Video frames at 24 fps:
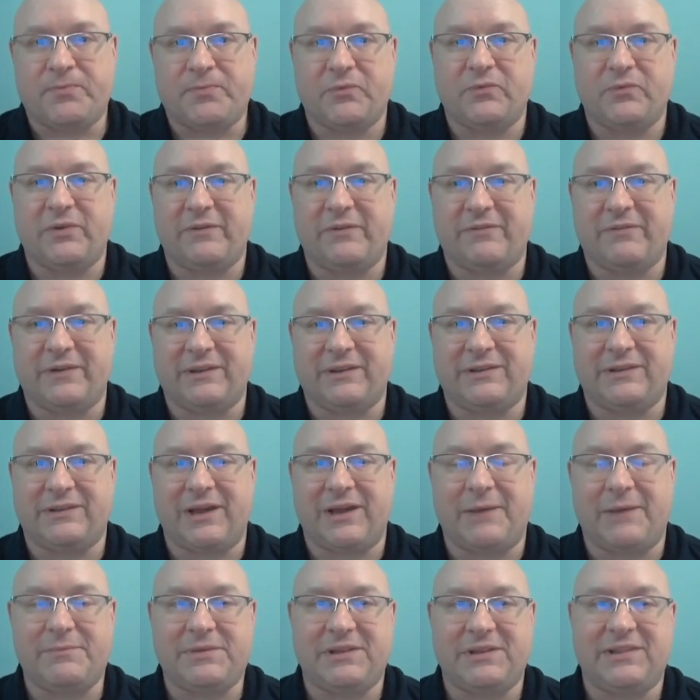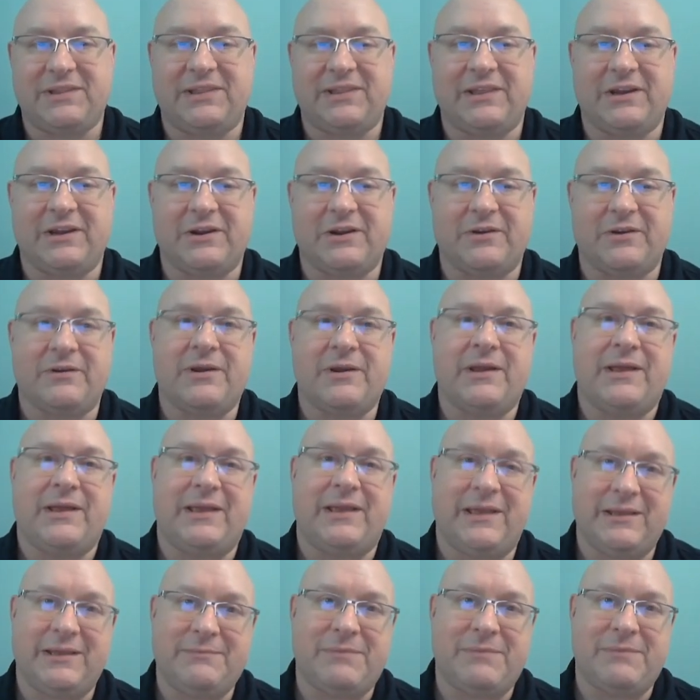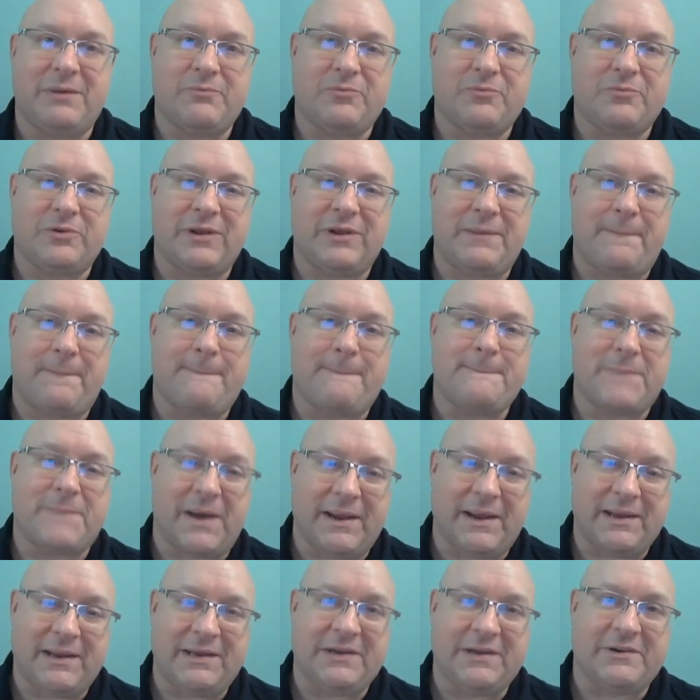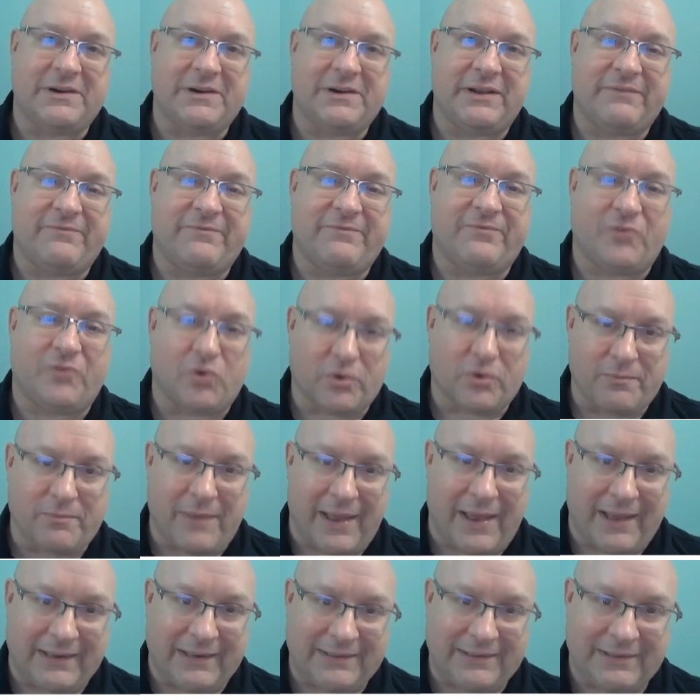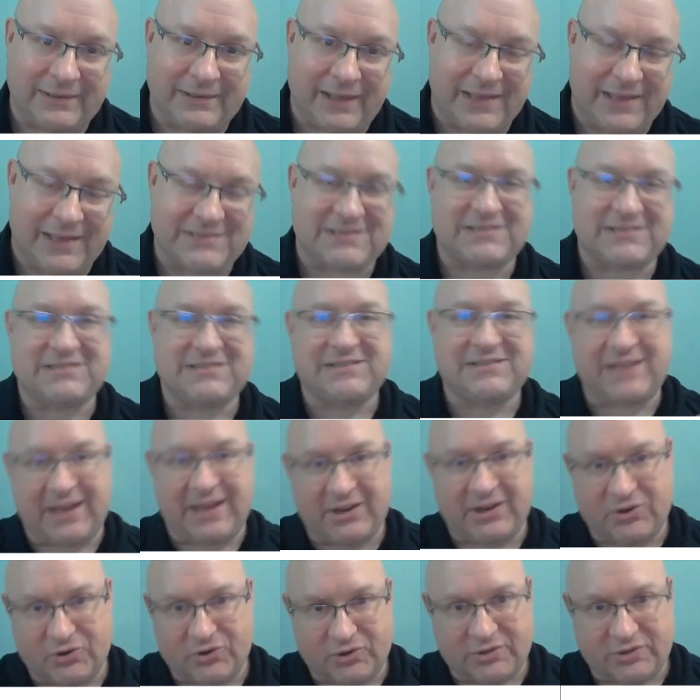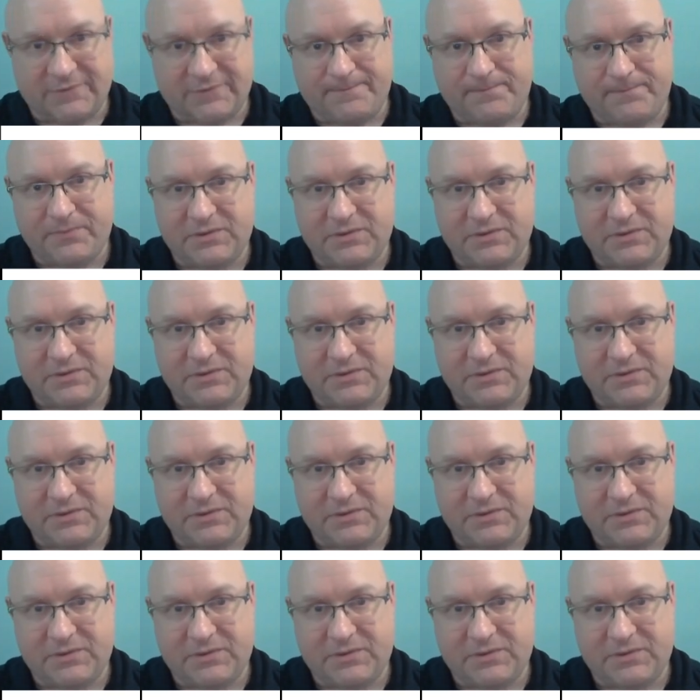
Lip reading: We've adopted their in-memory binary format as a standard.